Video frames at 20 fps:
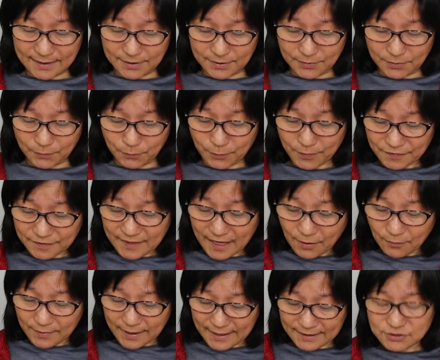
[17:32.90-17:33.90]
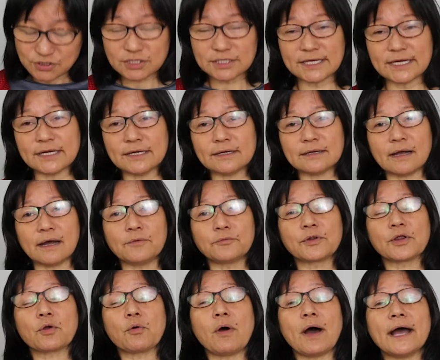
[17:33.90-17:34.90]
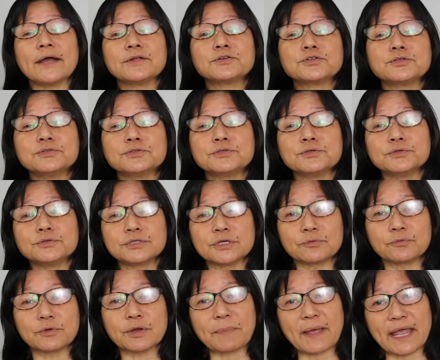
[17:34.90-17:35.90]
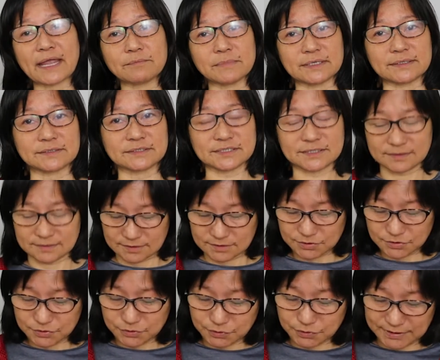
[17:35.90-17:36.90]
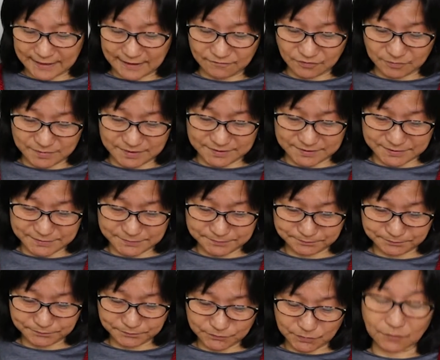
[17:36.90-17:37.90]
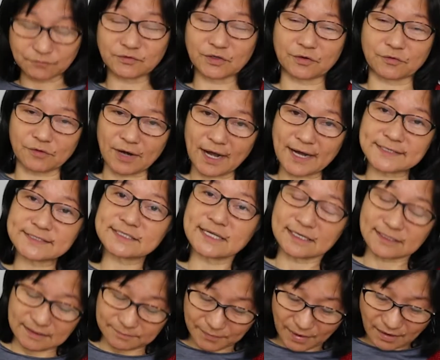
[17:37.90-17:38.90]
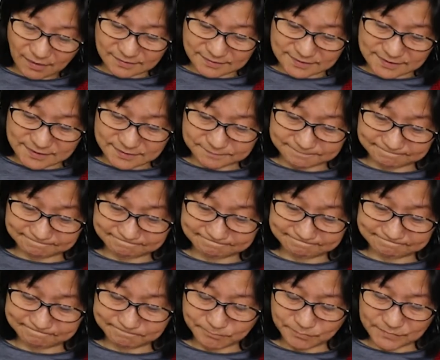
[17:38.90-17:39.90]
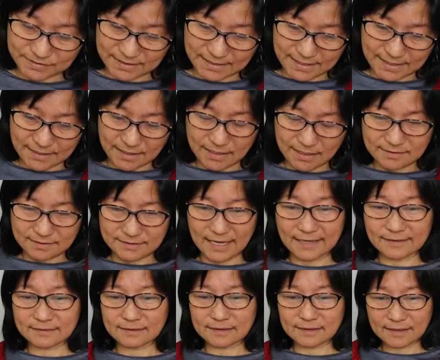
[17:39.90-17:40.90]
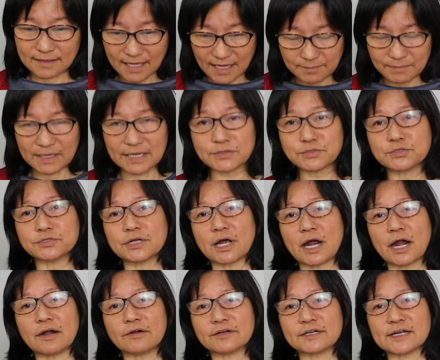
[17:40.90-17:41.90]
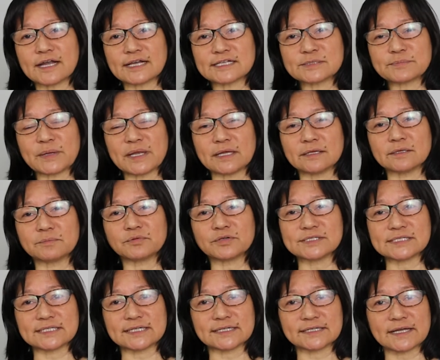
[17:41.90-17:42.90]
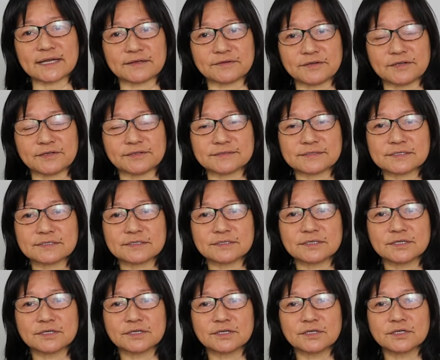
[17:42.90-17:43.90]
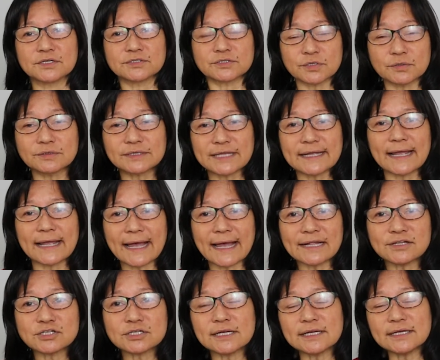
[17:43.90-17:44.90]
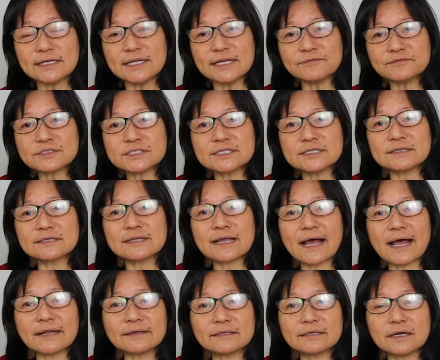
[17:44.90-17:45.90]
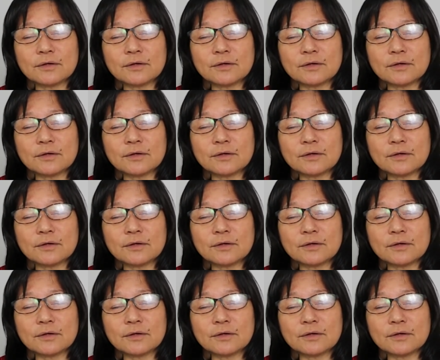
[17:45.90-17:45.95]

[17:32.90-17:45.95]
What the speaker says: without actually required to do the repayment to the government of the grants and the bonds that came into the RDSP in the preceding 10 years. So they actually lifted that